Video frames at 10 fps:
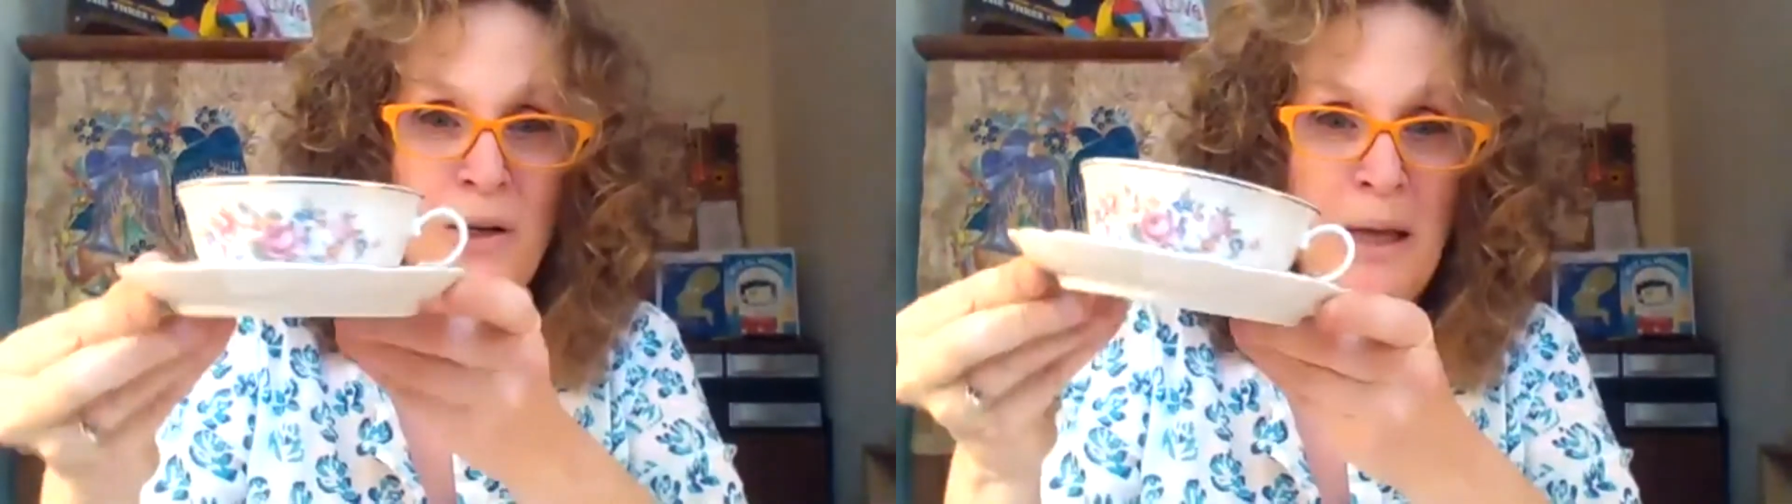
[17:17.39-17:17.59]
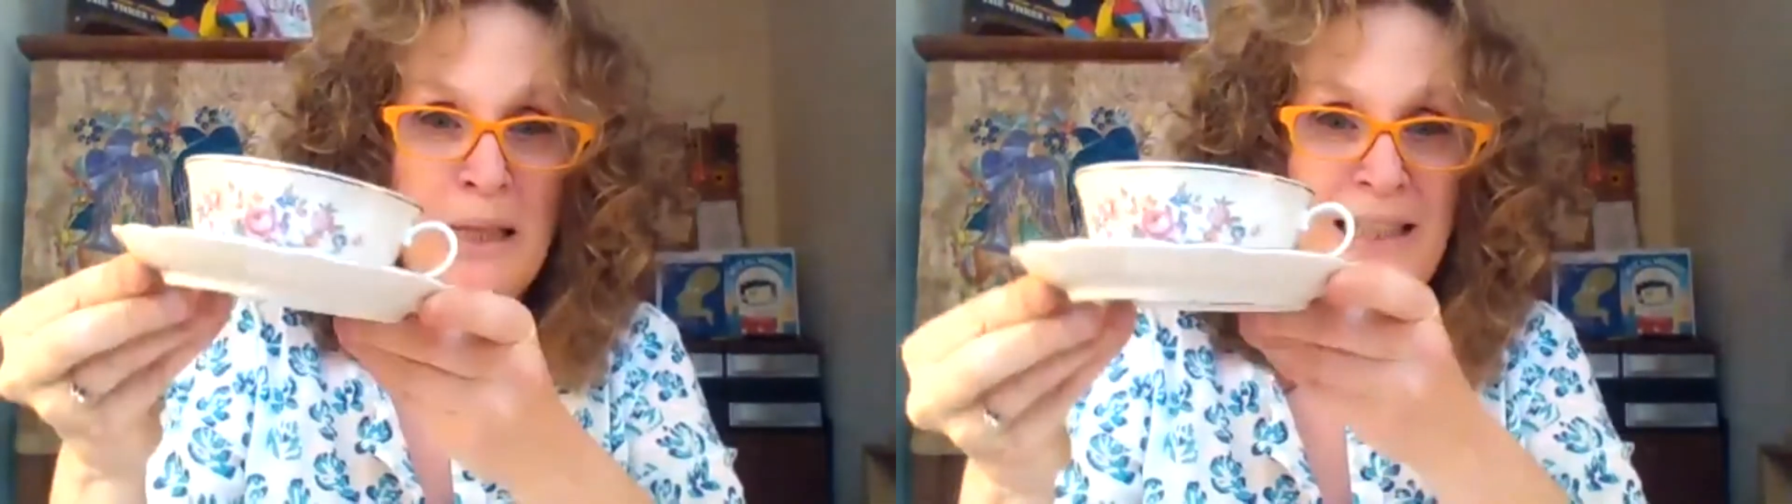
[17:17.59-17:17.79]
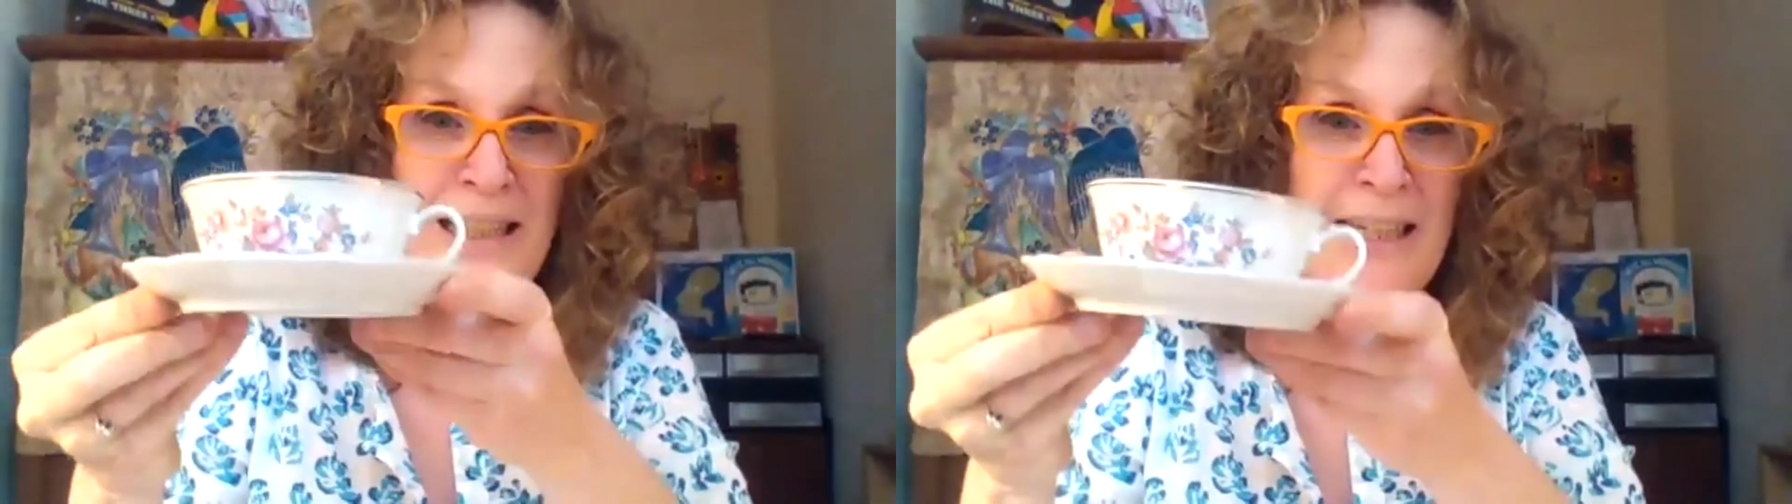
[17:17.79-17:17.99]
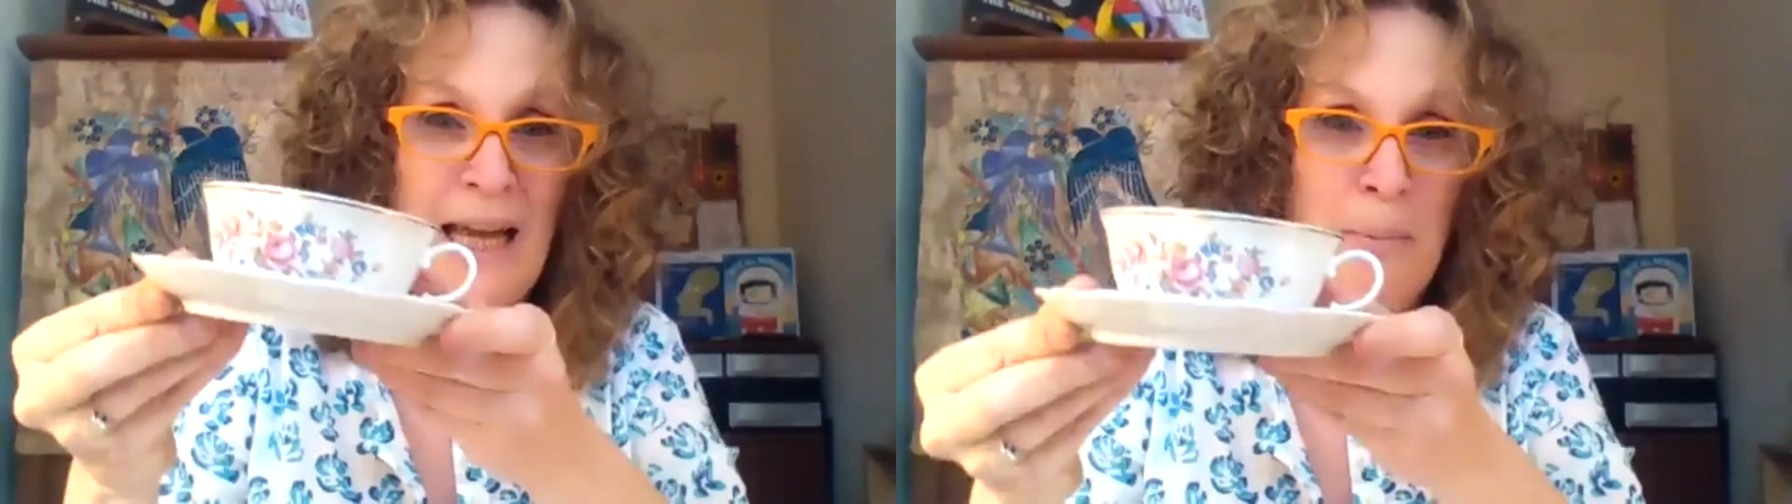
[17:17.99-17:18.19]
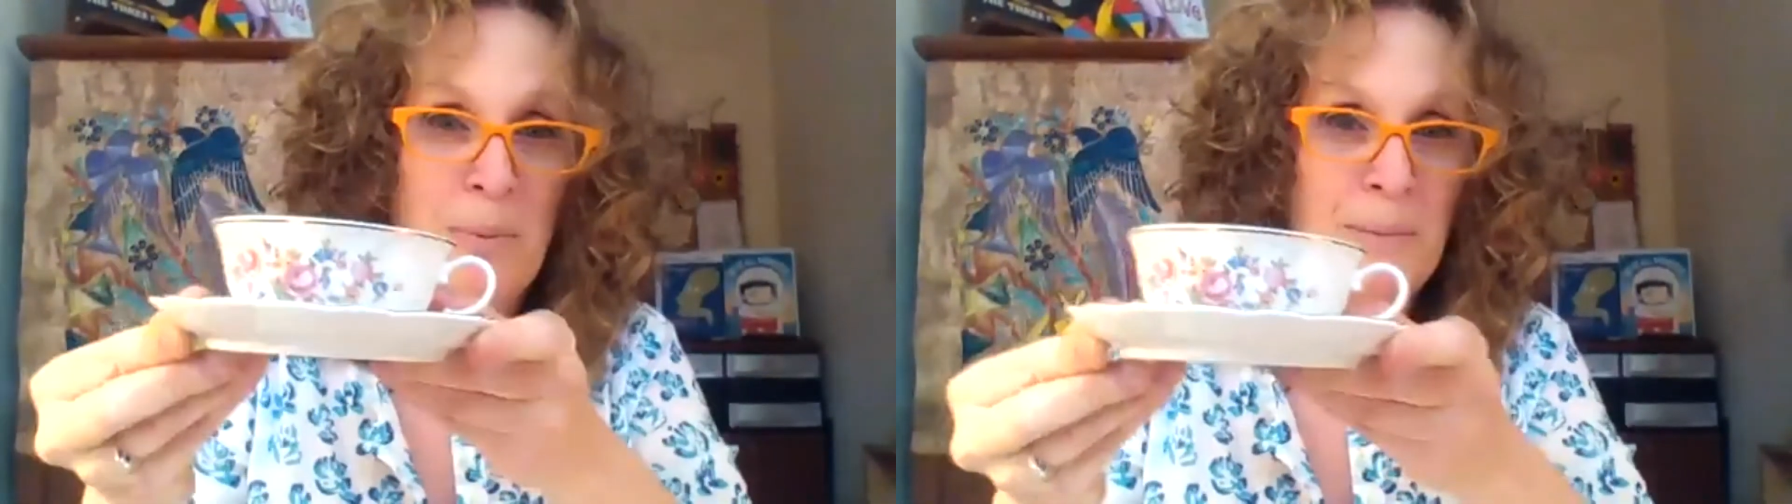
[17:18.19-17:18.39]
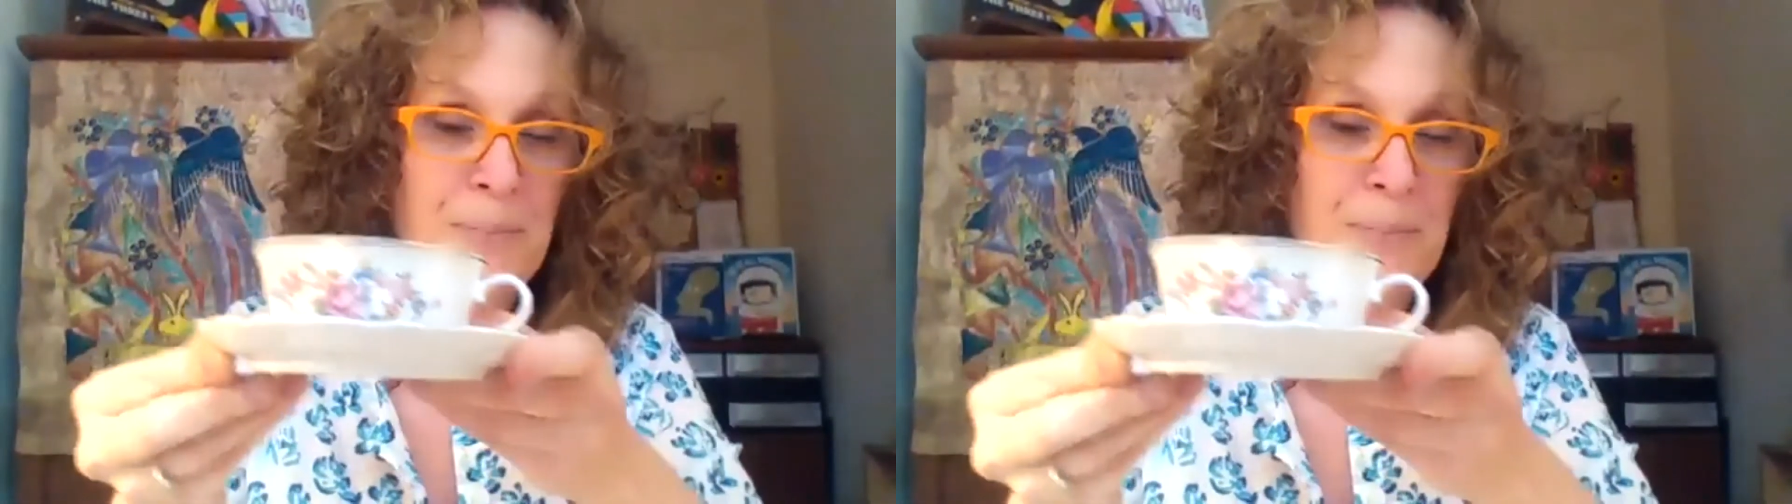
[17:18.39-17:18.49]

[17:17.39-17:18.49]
a teacup.